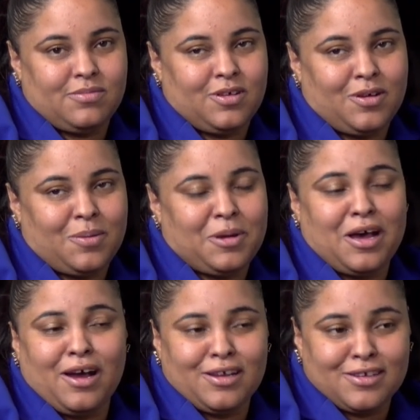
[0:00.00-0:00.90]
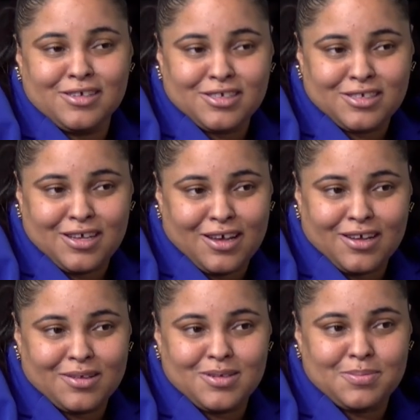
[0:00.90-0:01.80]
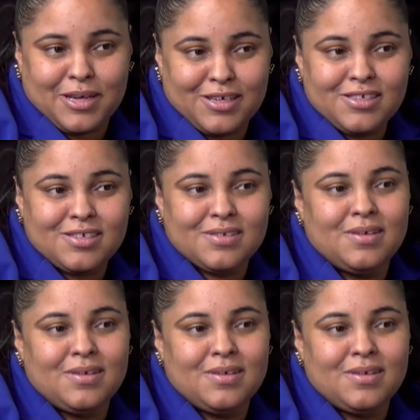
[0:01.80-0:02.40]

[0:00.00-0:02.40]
an eyelash tech space.